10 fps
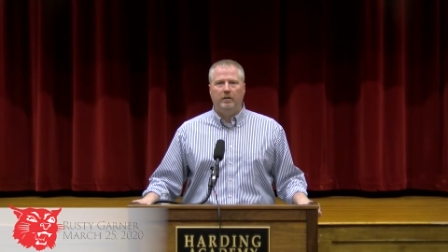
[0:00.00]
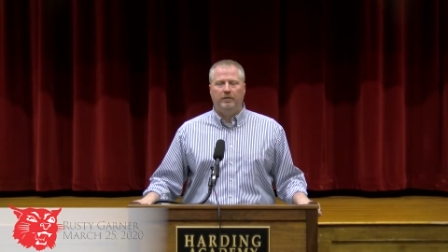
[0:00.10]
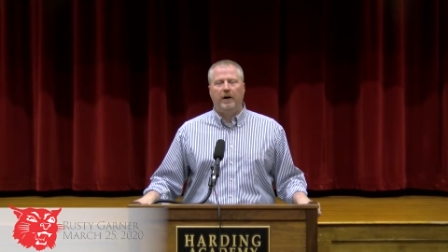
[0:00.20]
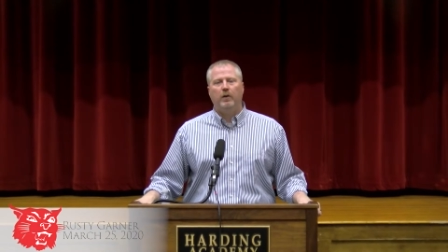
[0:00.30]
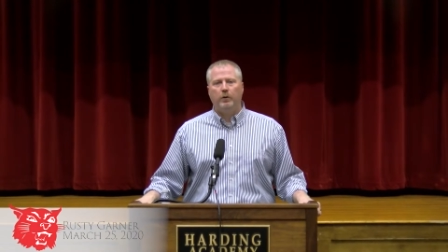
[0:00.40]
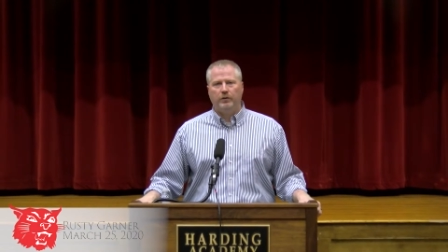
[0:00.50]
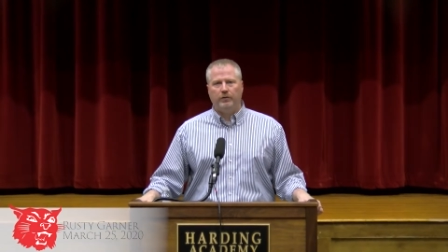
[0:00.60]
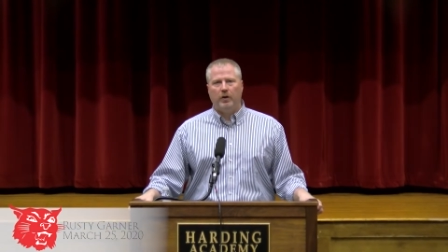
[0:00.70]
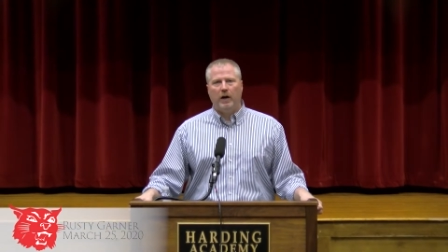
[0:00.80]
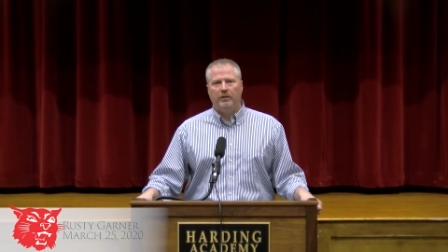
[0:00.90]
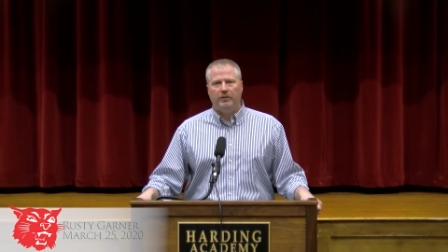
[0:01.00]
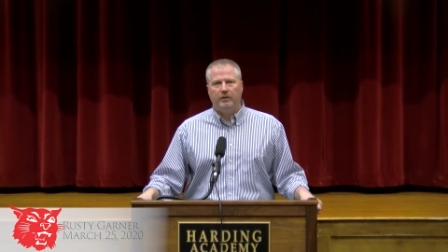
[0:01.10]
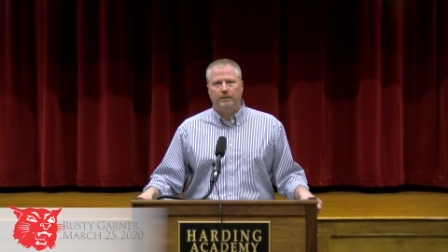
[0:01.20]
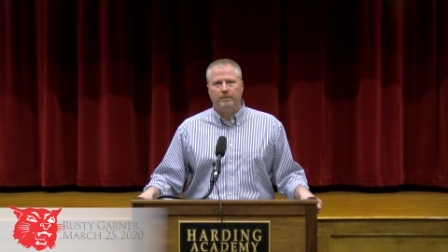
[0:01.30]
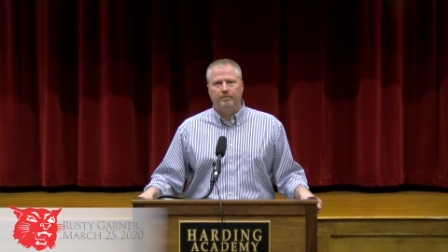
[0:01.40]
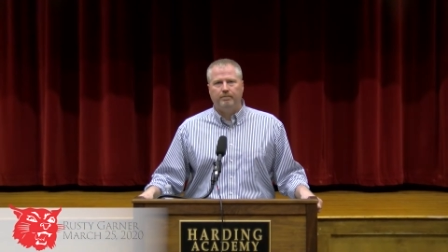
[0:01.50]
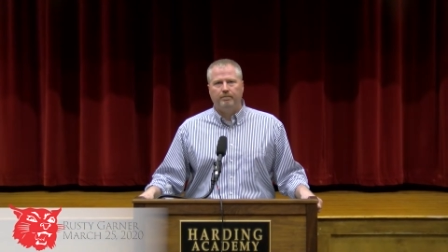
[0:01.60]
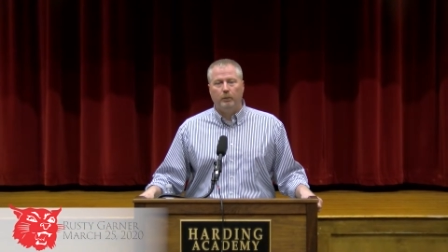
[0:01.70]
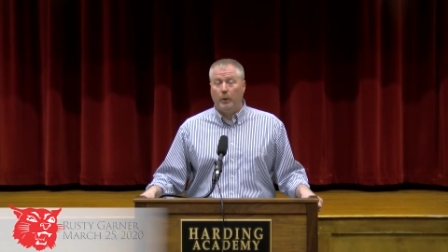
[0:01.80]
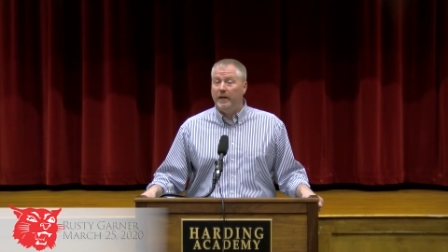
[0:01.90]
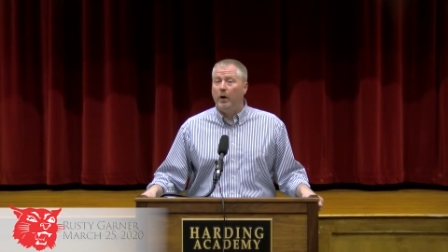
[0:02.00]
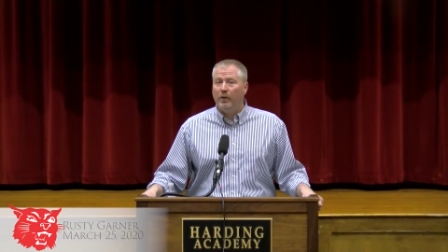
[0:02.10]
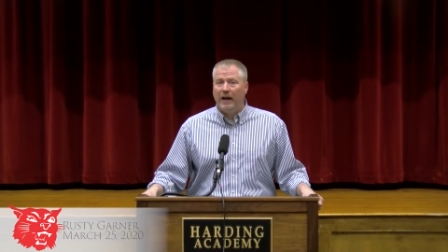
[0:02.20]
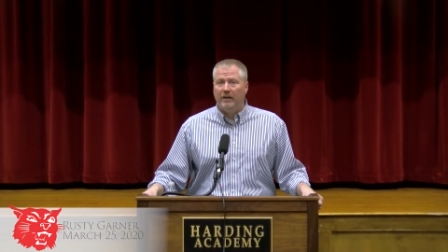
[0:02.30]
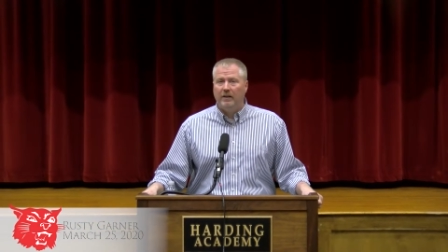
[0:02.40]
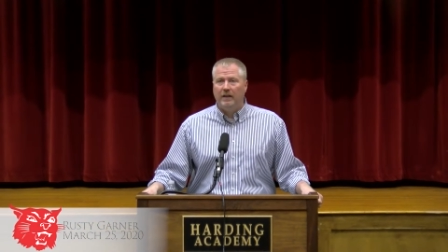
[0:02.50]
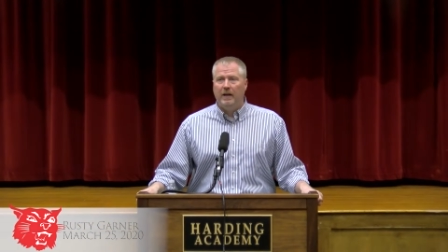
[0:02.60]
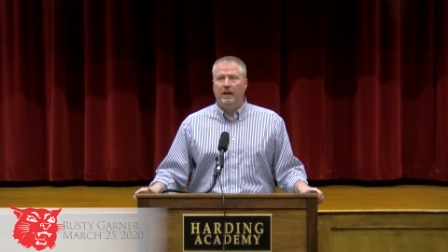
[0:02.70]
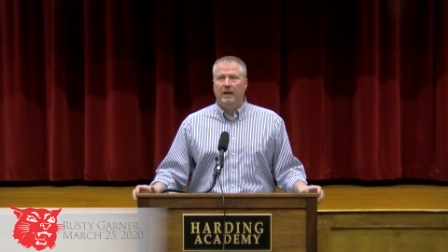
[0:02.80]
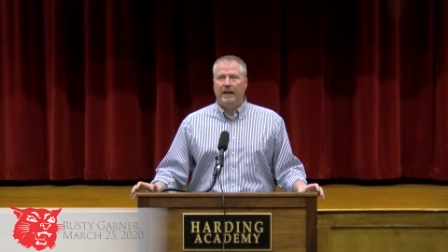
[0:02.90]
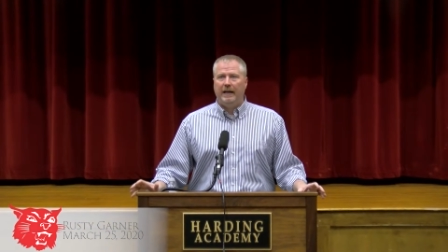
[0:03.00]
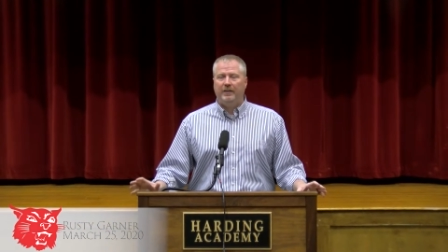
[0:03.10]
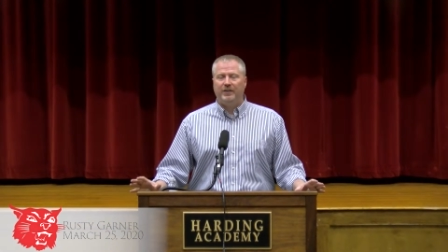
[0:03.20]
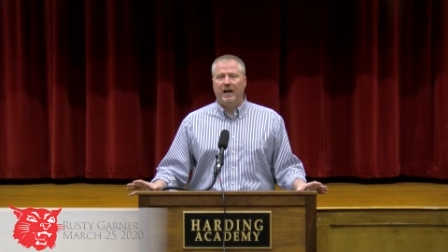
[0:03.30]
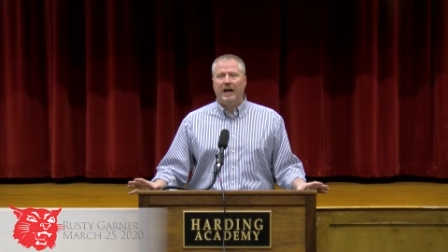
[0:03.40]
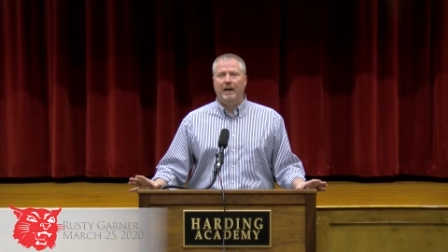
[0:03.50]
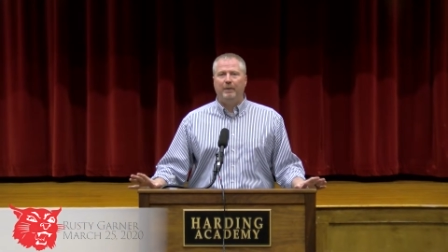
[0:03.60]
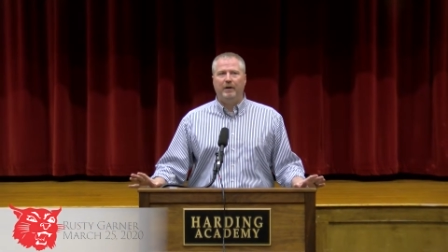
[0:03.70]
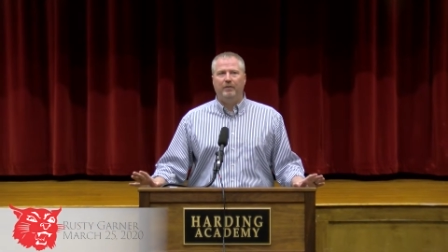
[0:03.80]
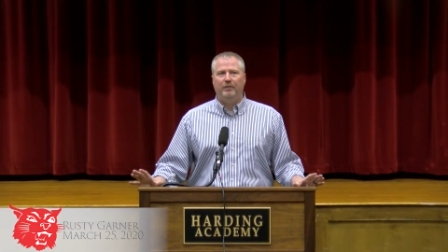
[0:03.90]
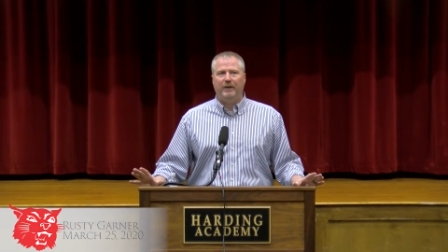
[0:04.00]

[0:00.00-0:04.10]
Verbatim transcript: followers of Christ. We know that. In a time of